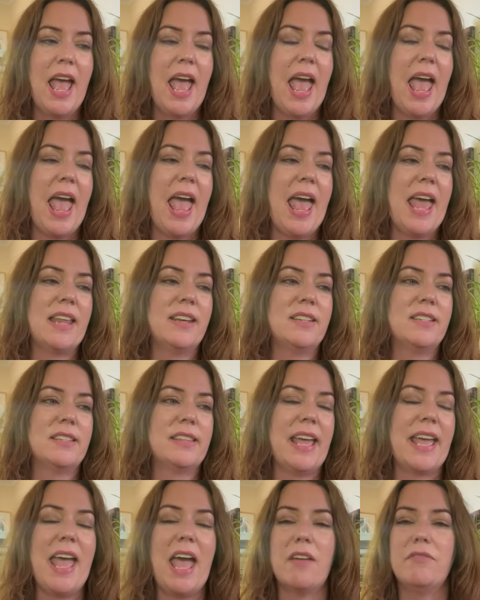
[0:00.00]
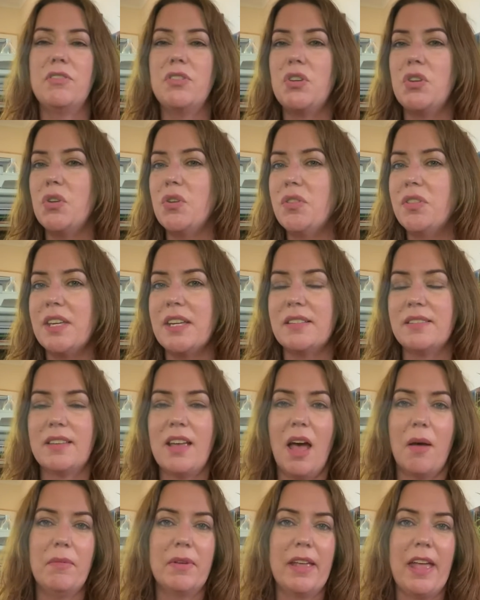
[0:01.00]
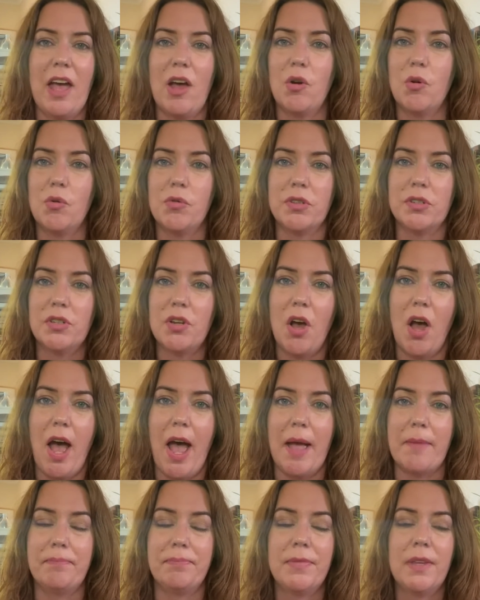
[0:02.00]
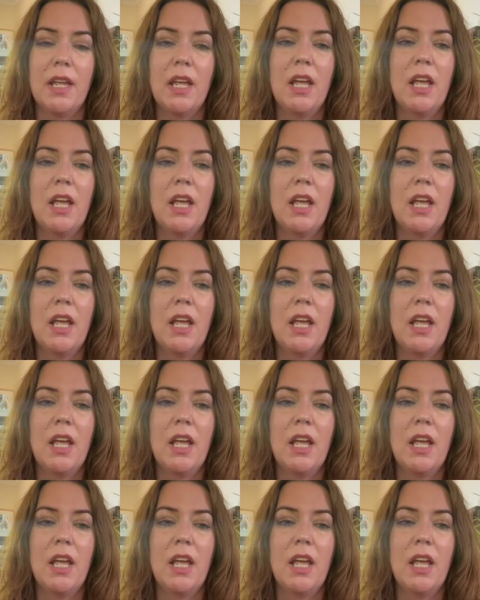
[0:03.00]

and they have new things coming out all the time.